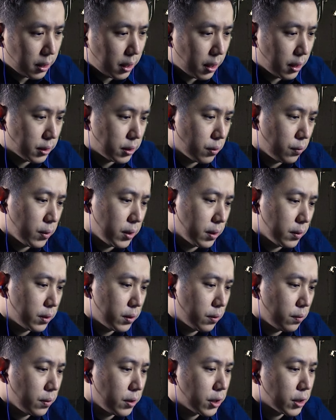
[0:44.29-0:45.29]
And so
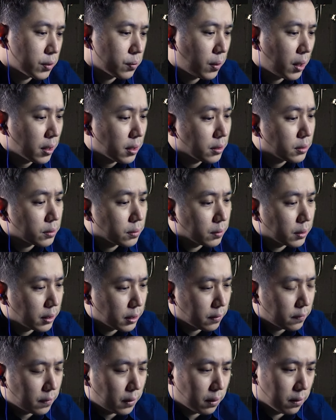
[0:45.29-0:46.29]
we just wanted to
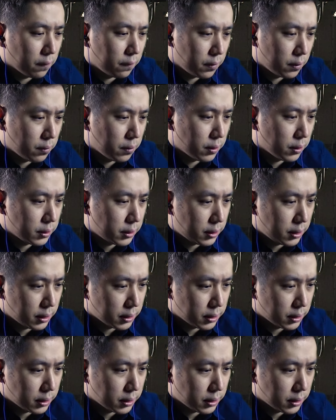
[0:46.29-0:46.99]
give our viewers